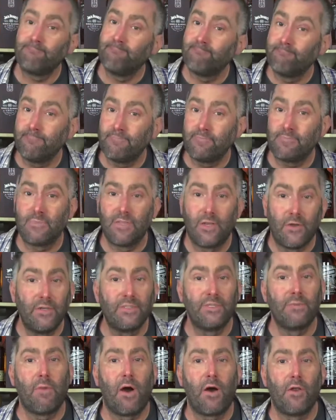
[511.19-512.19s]
Hmm, there
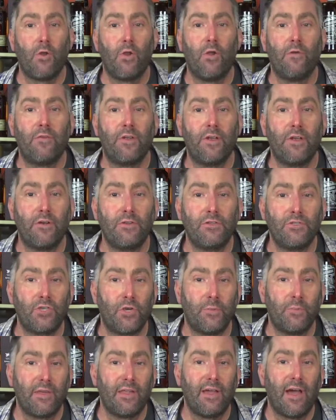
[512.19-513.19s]
is a bottle over here in
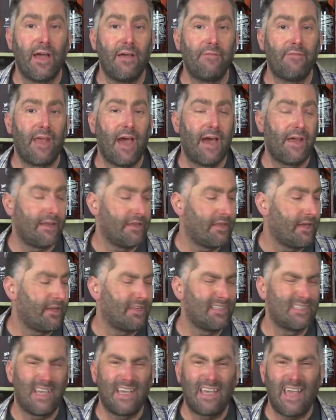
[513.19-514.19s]
Germany. I haven't had it yet.
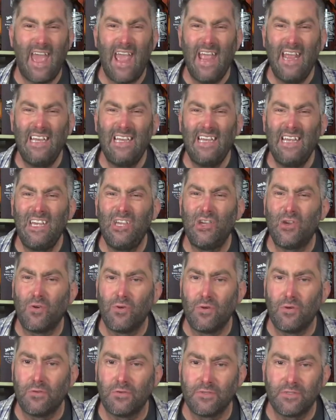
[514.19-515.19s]
It's like 80
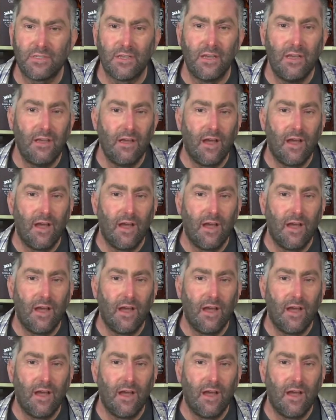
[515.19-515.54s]
euros.